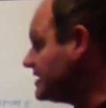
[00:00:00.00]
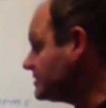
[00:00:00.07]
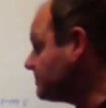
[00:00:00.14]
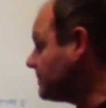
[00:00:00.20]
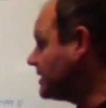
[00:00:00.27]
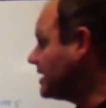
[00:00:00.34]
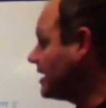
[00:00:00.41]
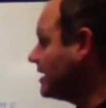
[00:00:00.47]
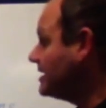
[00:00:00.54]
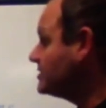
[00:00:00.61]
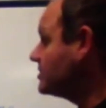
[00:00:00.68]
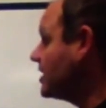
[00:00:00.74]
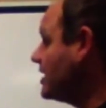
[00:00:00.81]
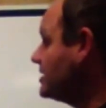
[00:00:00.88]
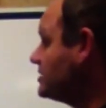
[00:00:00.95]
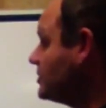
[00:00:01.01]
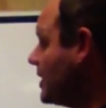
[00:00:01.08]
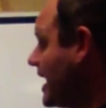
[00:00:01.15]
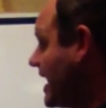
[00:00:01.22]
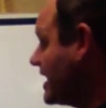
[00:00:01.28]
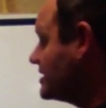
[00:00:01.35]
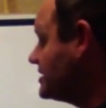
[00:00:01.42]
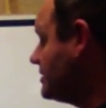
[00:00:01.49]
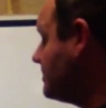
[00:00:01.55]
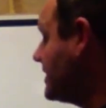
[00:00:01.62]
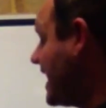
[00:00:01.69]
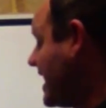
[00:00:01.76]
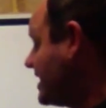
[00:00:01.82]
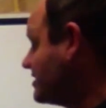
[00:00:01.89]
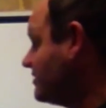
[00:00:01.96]
it's going to actually
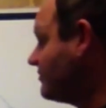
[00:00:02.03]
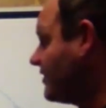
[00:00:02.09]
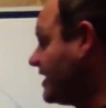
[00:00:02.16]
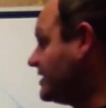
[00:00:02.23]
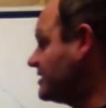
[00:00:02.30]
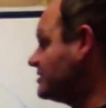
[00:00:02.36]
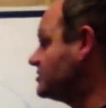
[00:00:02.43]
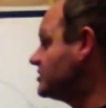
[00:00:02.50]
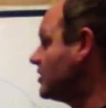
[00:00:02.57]
be activated.